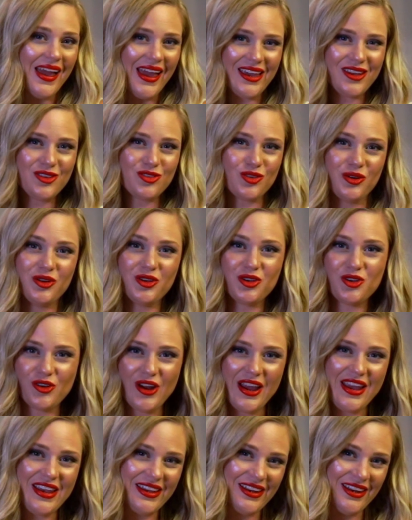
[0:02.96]
Eggs are a
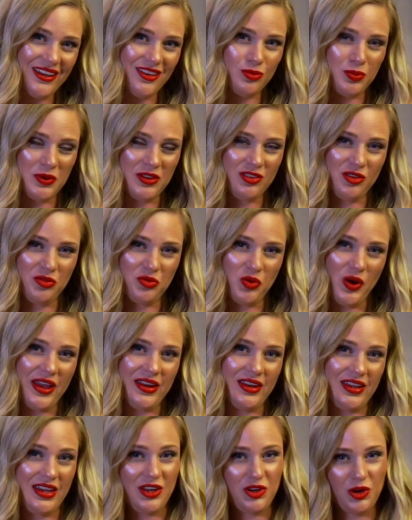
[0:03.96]
great inexpensive way
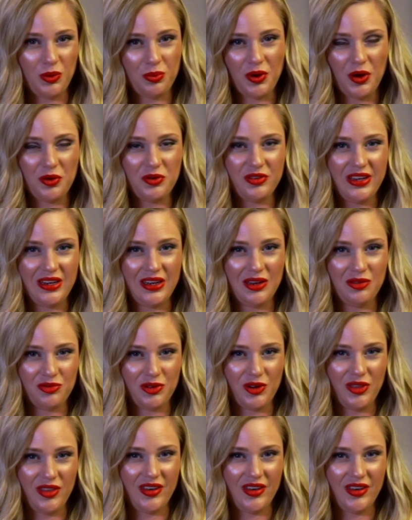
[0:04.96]
to get your protein in for the